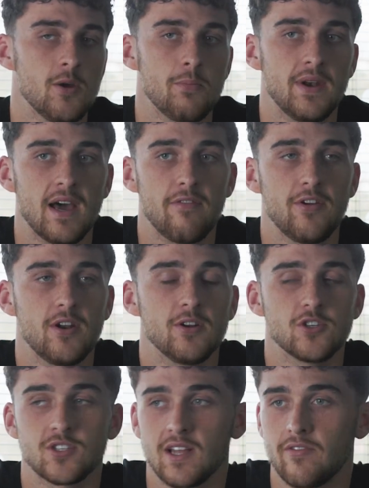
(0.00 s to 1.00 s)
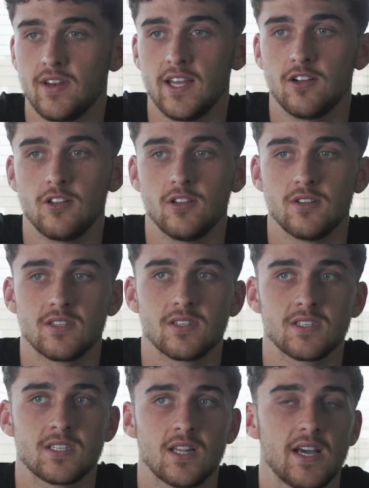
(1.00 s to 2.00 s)
having, and just having little
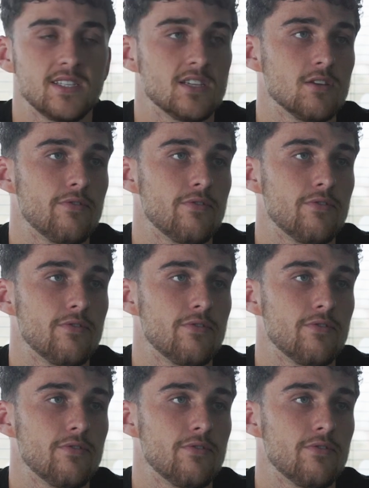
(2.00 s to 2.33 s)
slices